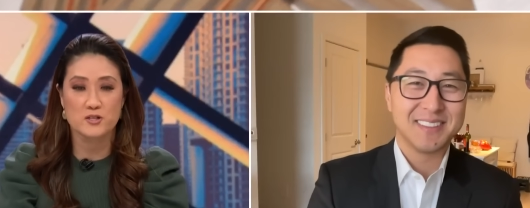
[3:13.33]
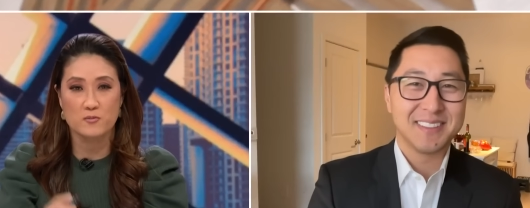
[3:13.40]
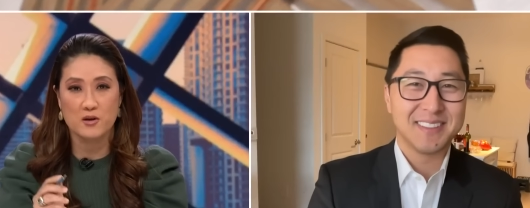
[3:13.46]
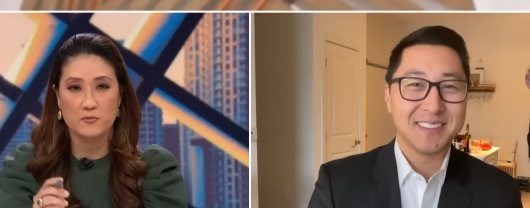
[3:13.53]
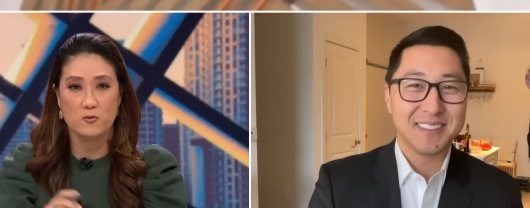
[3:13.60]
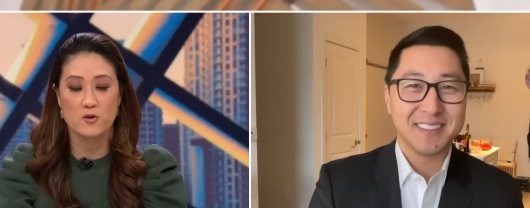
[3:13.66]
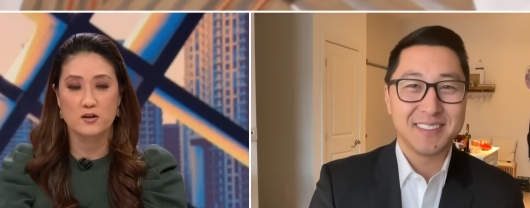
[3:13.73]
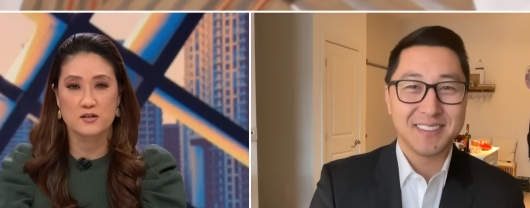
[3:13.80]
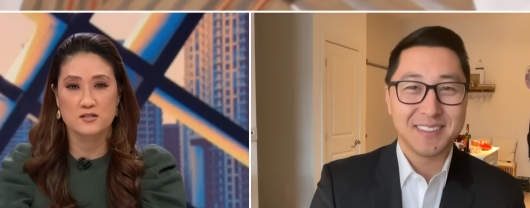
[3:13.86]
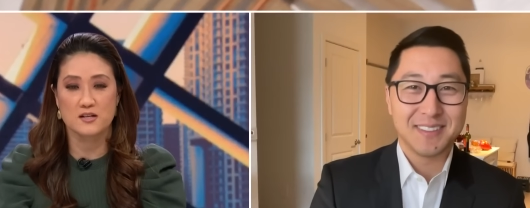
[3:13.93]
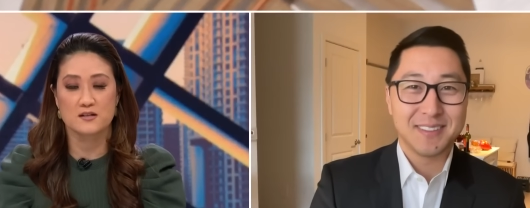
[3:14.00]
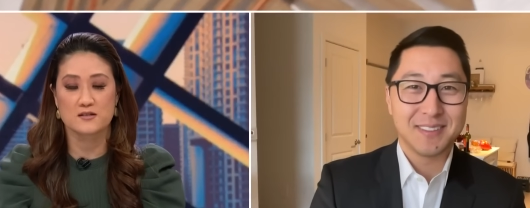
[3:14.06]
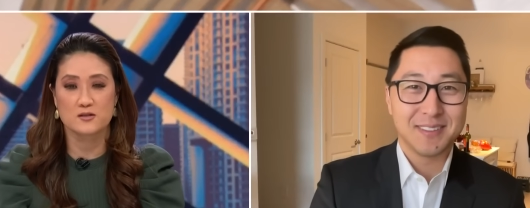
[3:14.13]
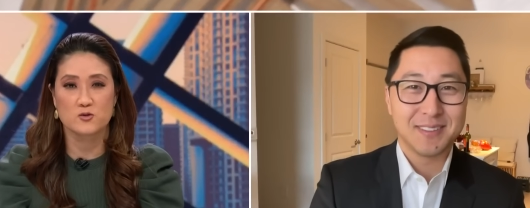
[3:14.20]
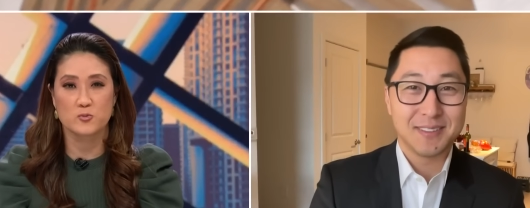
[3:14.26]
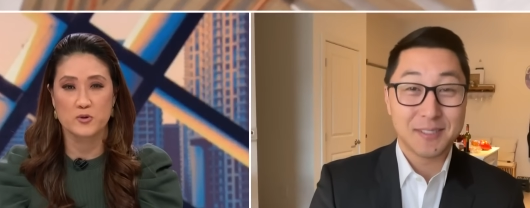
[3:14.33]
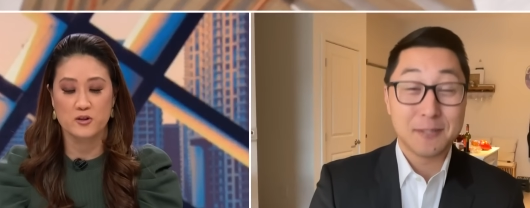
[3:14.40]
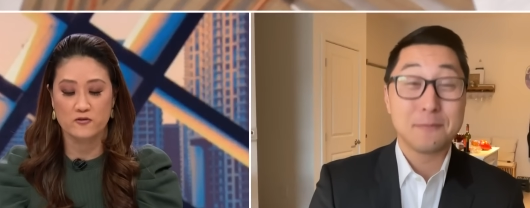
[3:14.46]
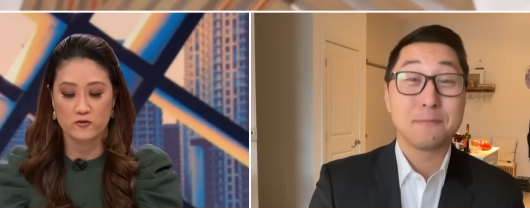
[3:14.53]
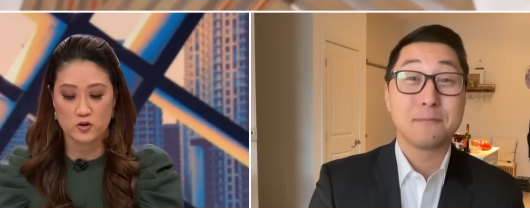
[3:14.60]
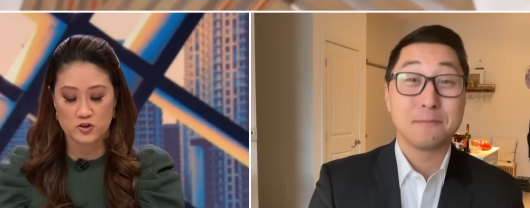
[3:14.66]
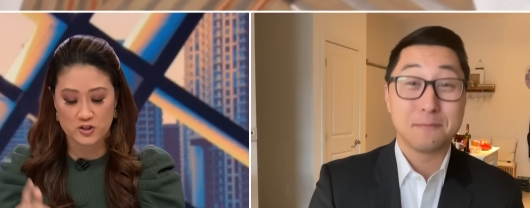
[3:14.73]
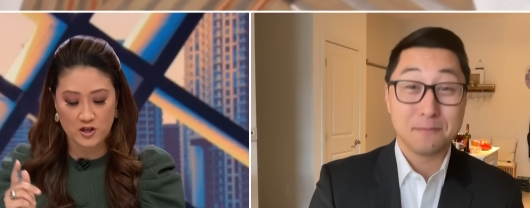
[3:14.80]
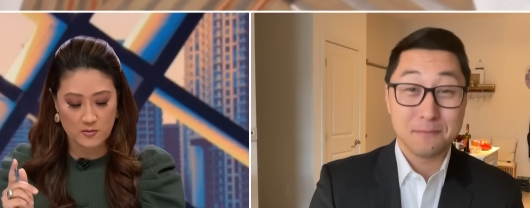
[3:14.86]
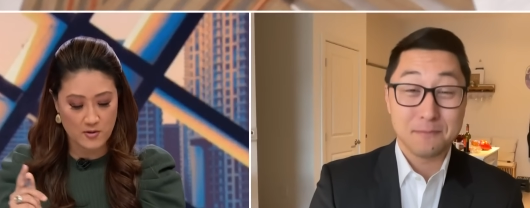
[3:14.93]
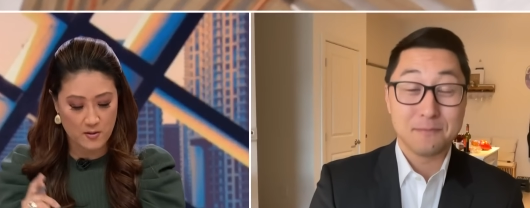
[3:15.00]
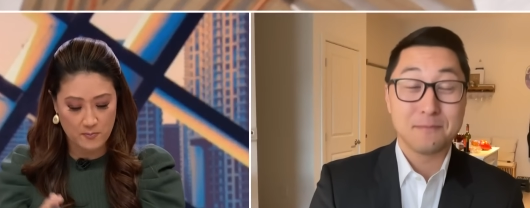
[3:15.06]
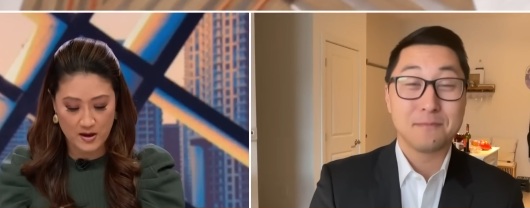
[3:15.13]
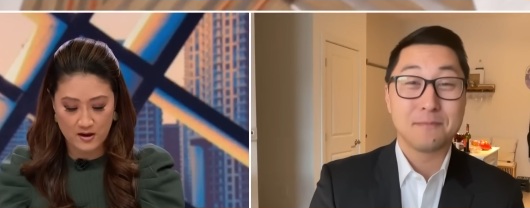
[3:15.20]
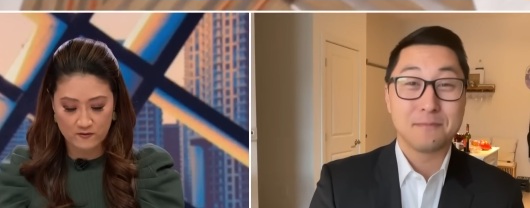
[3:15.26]
Speaker 1: So maybe Ron DeSantis will be the first to come
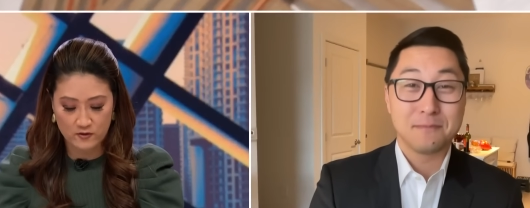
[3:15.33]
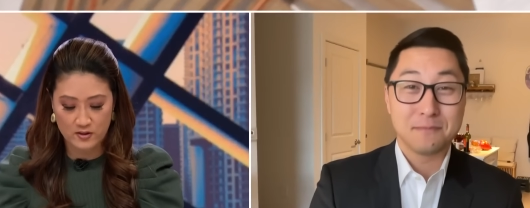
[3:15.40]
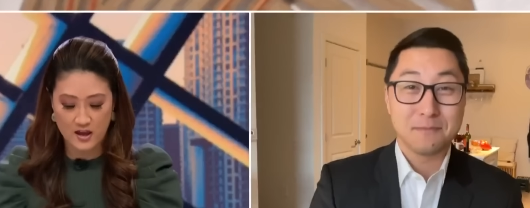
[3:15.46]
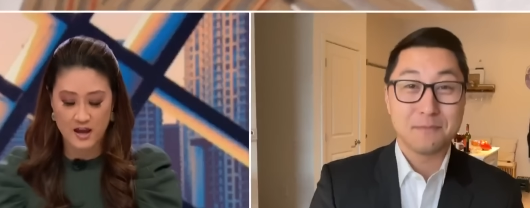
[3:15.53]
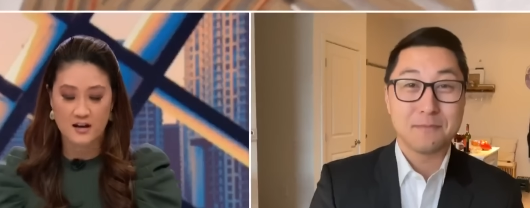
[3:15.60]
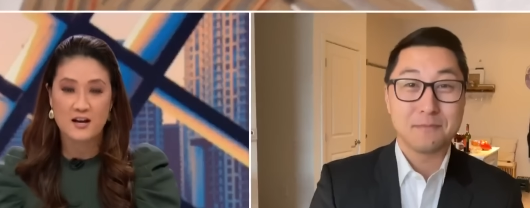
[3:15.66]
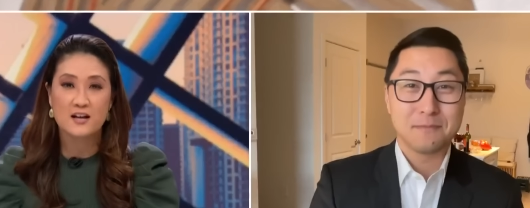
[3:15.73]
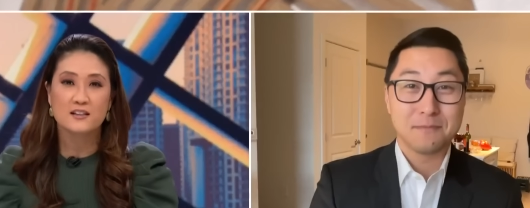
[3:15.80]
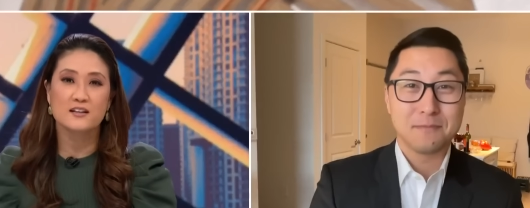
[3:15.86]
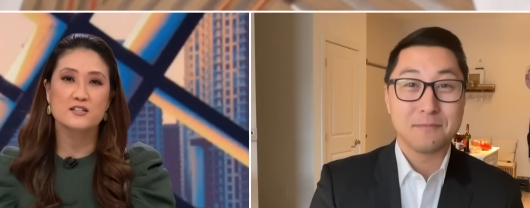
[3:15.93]
at bat for that.